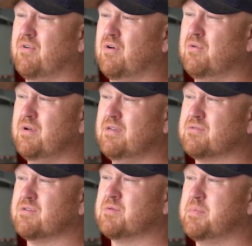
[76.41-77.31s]
always
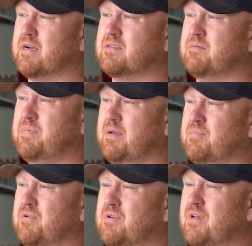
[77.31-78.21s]
respected
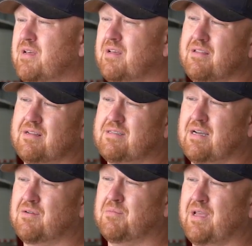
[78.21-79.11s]
people that
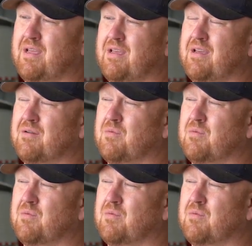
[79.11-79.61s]
tell me